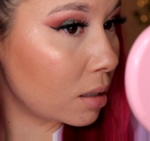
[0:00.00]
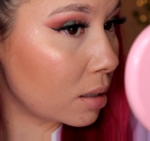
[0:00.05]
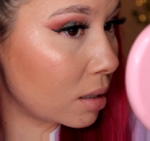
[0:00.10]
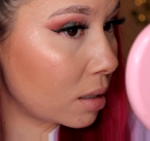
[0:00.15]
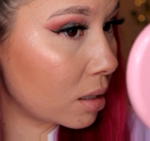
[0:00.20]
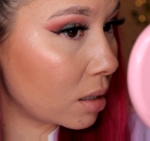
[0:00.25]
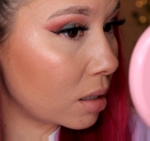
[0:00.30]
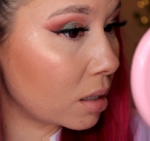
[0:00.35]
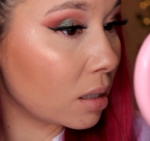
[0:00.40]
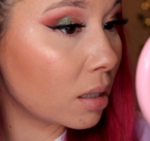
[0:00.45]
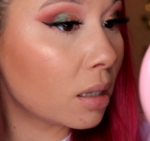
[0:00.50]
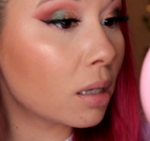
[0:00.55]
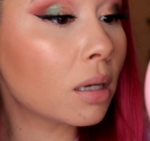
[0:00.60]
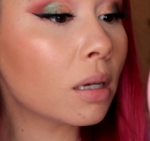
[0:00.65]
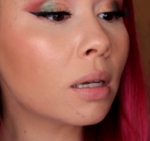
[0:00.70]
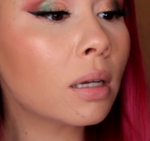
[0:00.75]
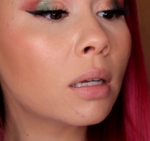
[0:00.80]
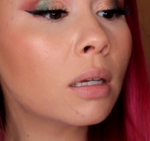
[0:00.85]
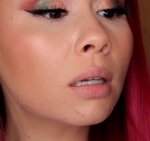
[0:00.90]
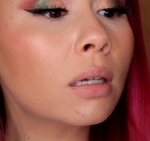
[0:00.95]

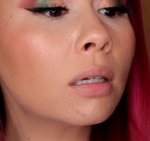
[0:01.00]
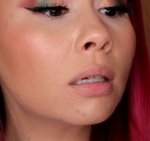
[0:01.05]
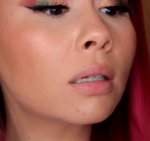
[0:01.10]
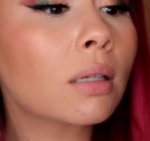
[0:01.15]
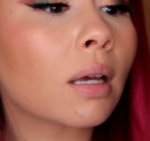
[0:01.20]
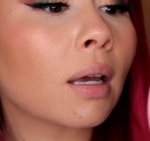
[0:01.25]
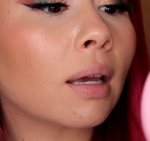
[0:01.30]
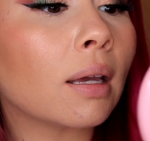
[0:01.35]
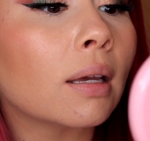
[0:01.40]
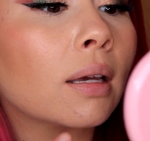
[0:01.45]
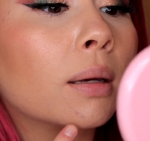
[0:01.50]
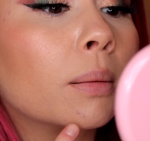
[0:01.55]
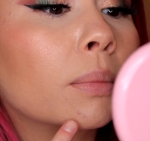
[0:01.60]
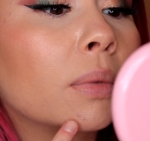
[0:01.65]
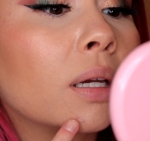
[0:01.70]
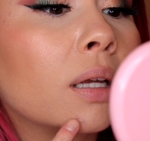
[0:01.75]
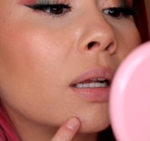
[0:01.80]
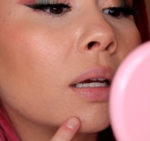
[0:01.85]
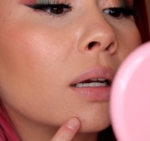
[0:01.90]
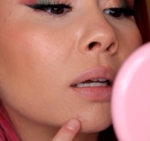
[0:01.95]
I am
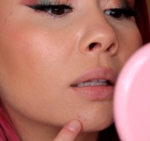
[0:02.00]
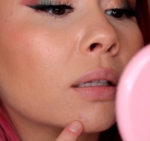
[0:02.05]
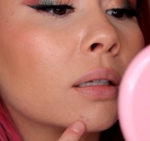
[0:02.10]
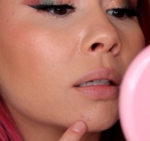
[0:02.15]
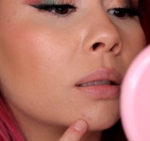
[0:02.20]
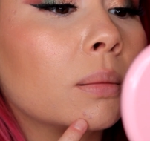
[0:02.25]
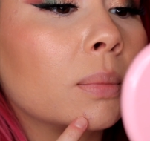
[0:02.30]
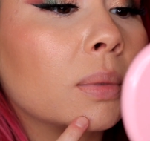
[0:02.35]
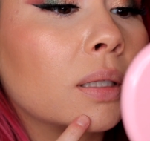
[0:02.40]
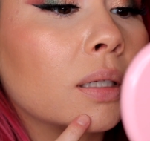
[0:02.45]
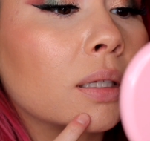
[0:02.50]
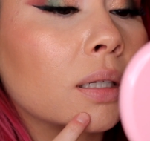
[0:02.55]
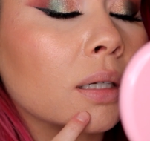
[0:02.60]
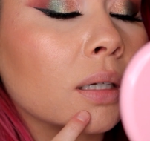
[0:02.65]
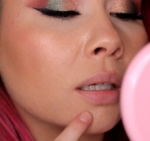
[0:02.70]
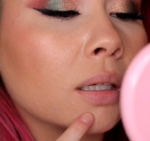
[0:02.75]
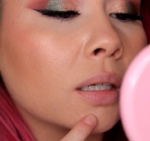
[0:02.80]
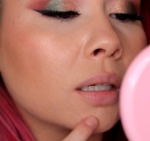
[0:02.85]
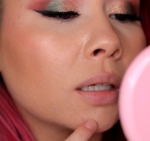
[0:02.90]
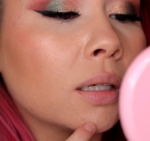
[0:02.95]
getting a little bit
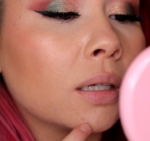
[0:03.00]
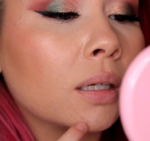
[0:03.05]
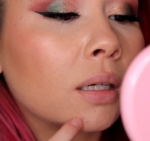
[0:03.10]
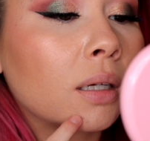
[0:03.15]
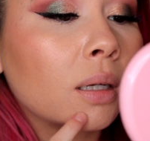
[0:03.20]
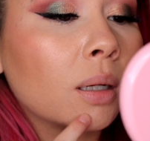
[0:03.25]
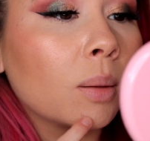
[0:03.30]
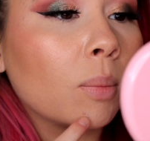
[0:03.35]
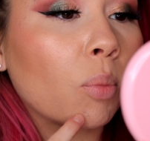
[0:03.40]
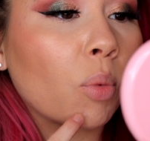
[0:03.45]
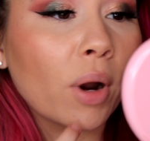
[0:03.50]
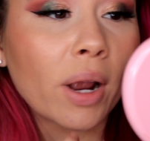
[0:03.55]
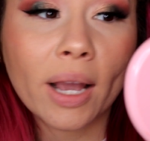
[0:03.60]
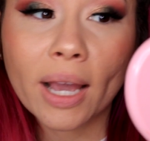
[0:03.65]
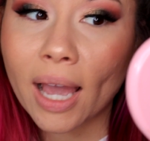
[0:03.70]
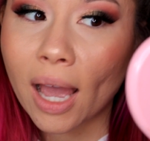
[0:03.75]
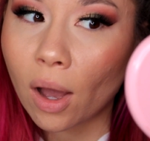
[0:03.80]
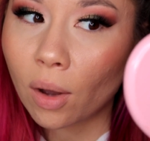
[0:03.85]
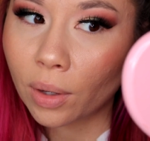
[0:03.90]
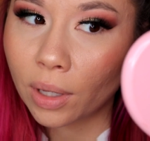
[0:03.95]
of
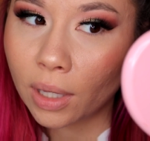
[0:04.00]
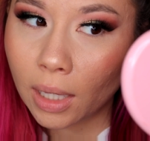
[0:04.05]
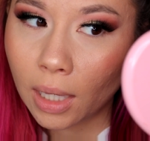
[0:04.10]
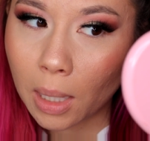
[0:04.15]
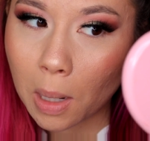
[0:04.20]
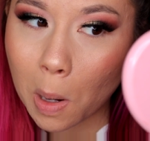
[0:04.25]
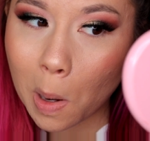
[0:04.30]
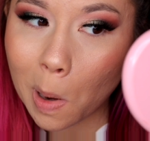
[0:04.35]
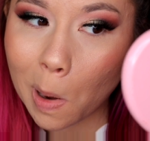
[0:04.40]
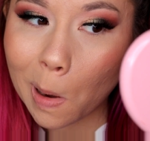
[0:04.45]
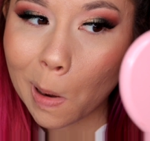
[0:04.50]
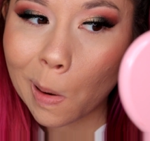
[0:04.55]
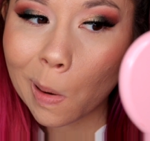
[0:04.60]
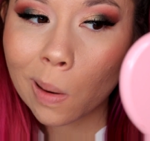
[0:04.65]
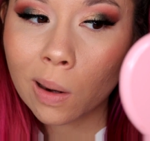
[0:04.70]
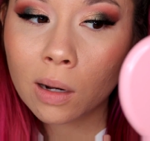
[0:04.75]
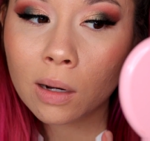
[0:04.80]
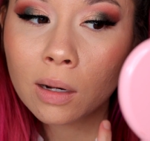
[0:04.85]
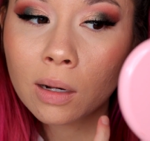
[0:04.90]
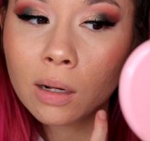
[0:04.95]
breakout here,
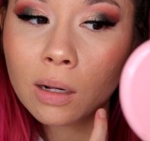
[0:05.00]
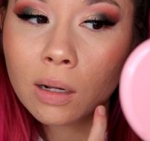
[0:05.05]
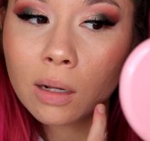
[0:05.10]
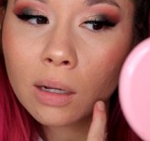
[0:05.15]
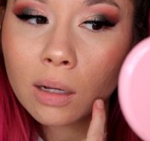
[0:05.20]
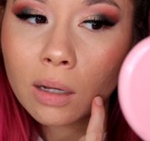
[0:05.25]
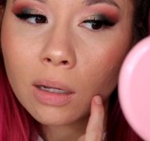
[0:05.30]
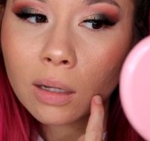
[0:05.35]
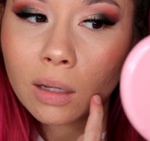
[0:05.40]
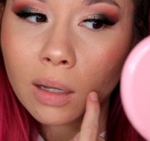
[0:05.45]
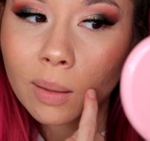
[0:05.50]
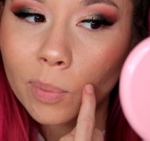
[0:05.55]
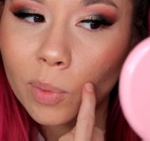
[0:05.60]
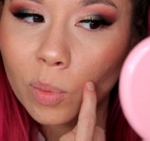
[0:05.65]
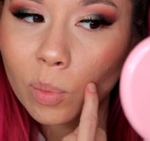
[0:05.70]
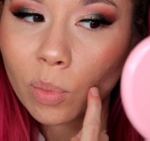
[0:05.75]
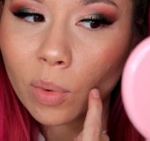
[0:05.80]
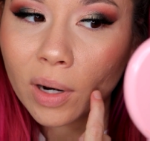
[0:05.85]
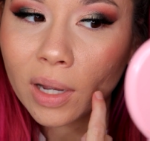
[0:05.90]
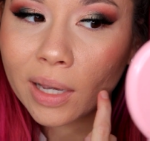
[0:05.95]
a couple
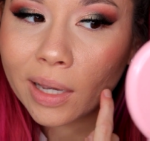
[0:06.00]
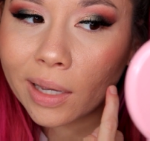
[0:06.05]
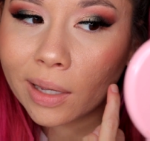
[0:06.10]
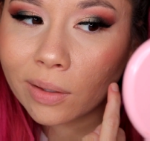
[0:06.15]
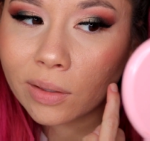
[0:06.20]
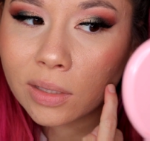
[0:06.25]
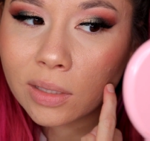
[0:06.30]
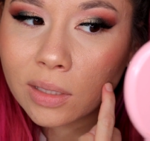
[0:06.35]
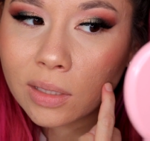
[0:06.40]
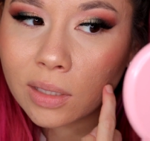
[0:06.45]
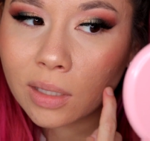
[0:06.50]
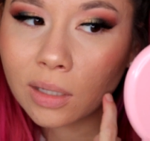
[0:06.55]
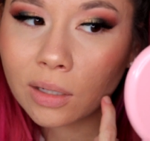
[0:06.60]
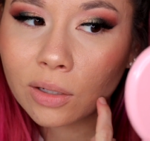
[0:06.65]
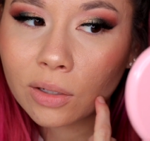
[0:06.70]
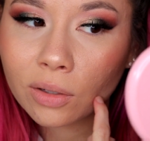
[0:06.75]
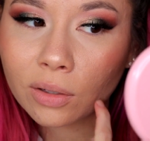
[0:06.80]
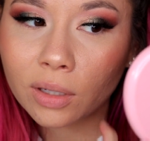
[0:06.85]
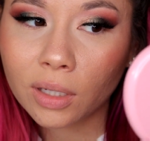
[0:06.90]
breakouts under